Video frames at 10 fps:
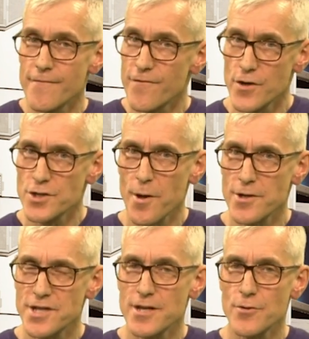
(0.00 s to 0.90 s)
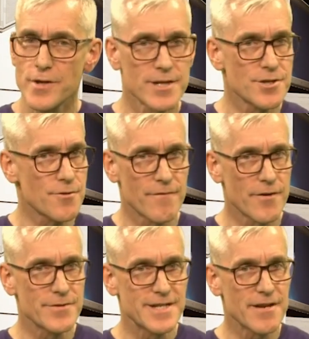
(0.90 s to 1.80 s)
And first-party cookies are a
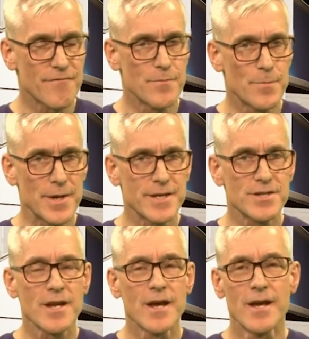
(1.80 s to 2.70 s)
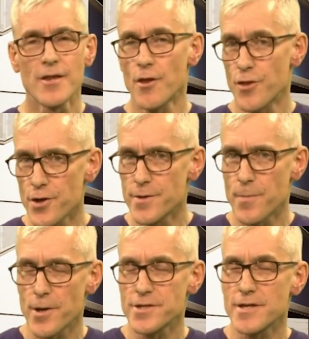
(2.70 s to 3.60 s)
very different beast than
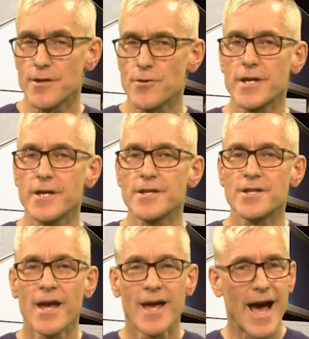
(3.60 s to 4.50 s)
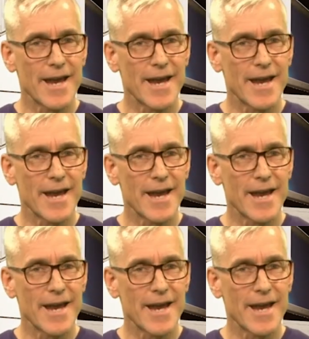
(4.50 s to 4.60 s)
third-party cookies.